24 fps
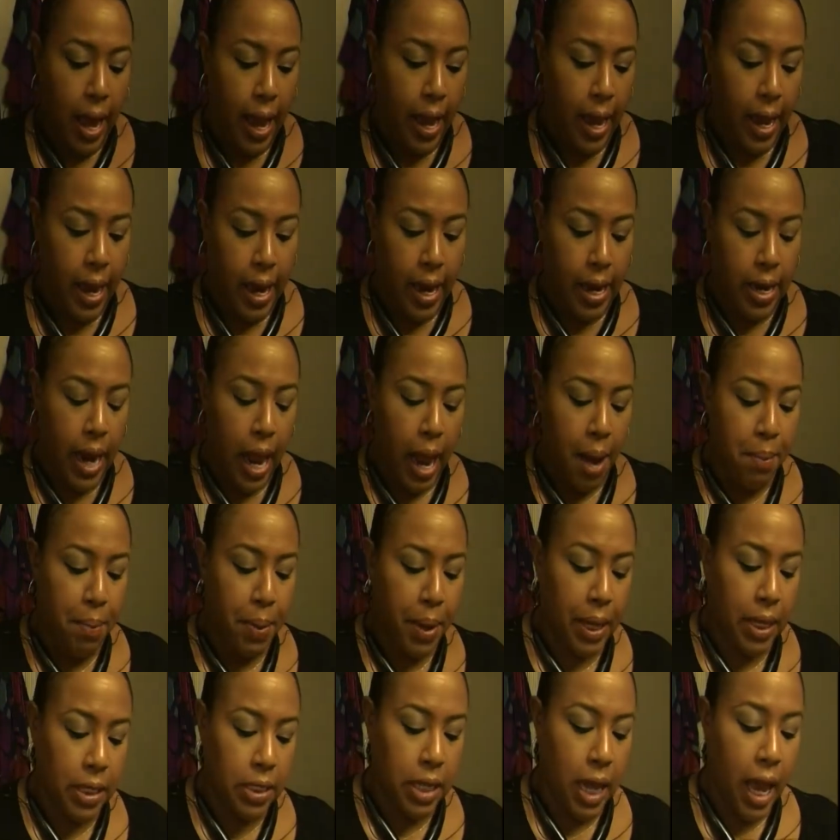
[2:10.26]
And I
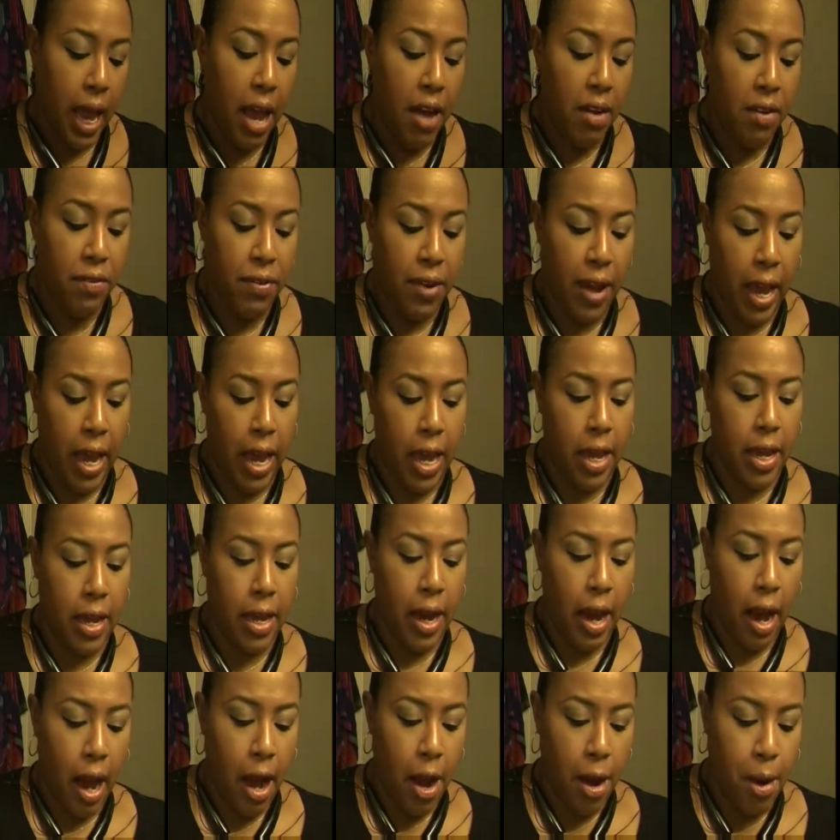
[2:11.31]
have
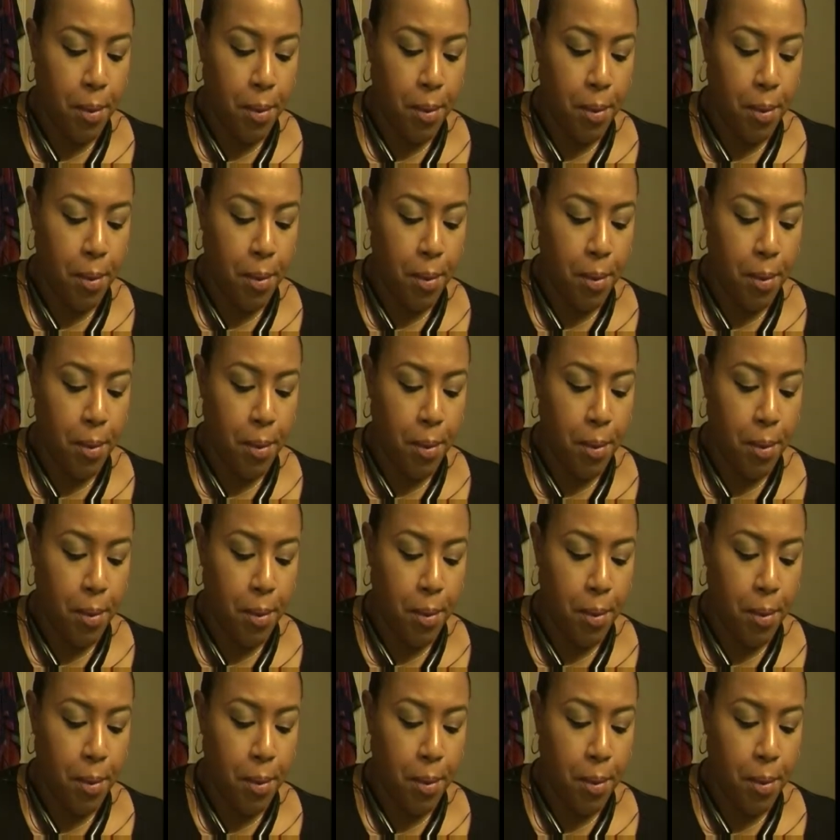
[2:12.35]
a